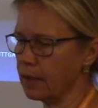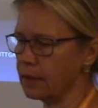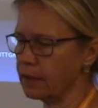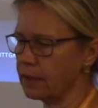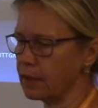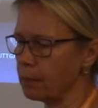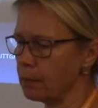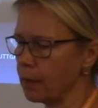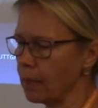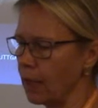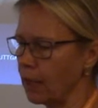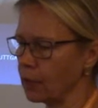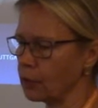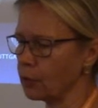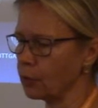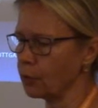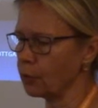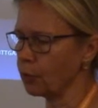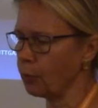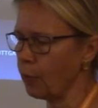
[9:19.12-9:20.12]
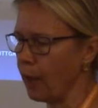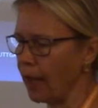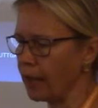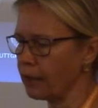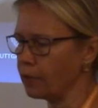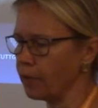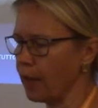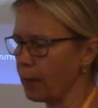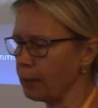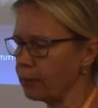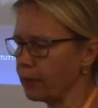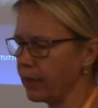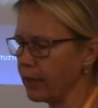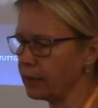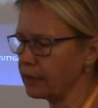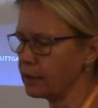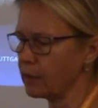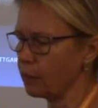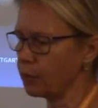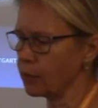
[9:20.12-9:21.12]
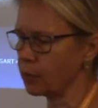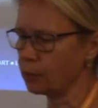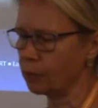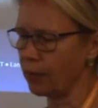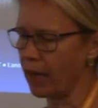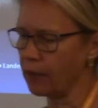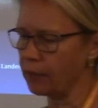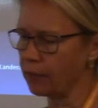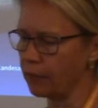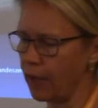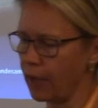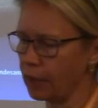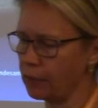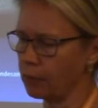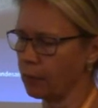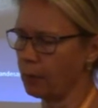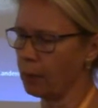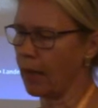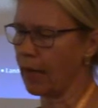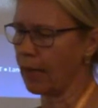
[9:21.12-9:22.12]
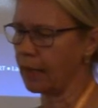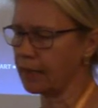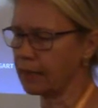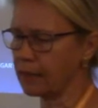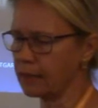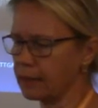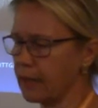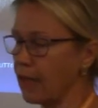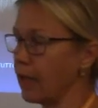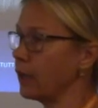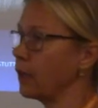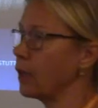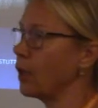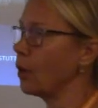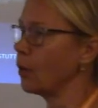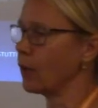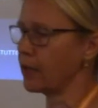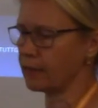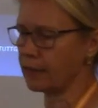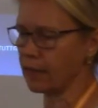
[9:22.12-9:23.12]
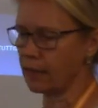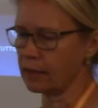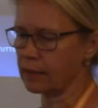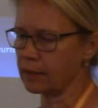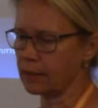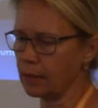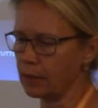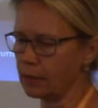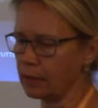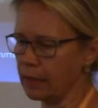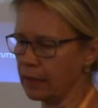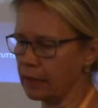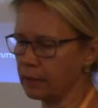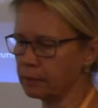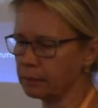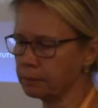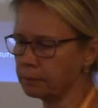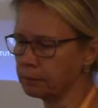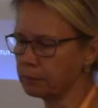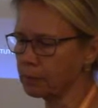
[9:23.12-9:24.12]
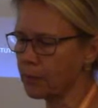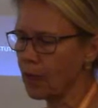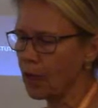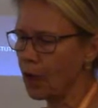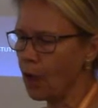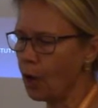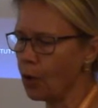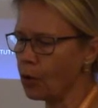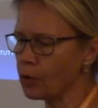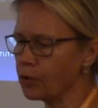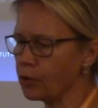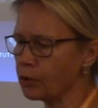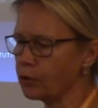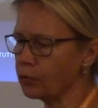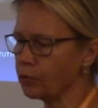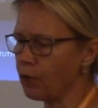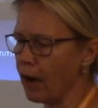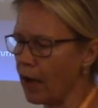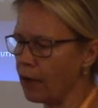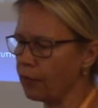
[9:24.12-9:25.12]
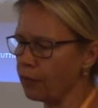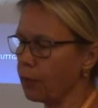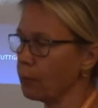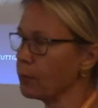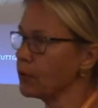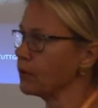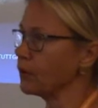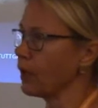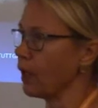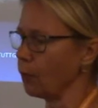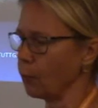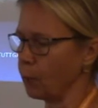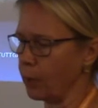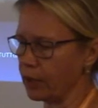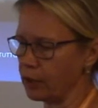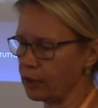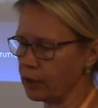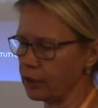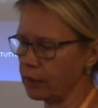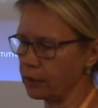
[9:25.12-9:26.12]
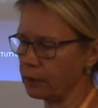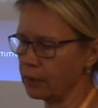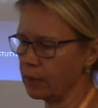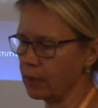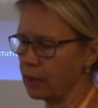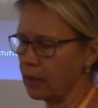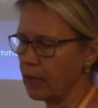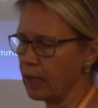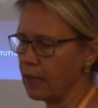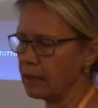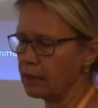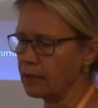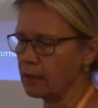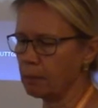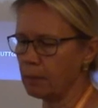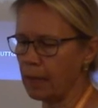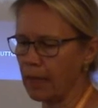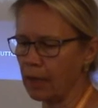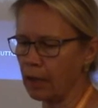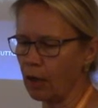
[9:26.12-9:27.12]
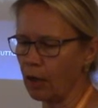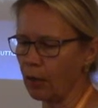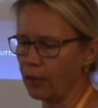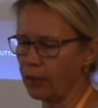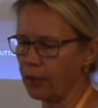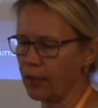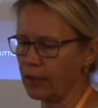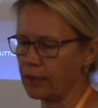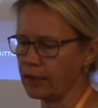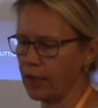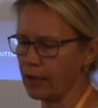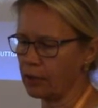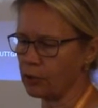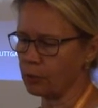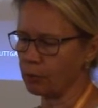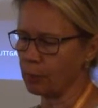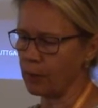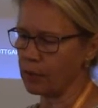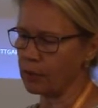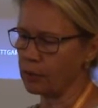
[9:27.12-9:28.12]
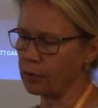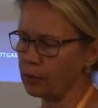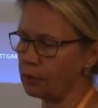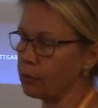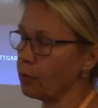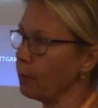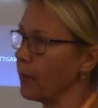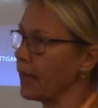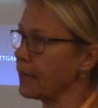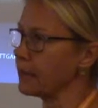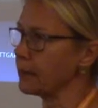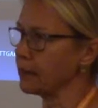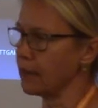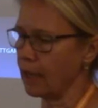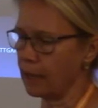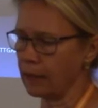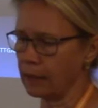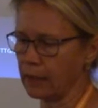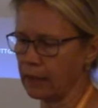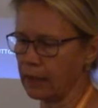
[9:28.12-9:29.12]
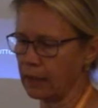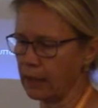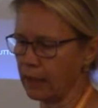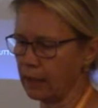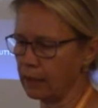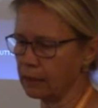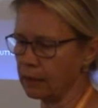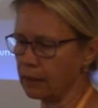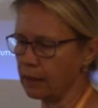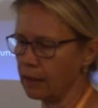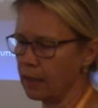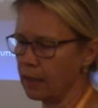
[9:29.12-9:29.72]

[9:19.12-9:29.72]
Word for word: similar to twine fabrics of the grey find from Heidenthal in Lower Saxony, also derived from a salvage. The manner of the attachment remains unclear.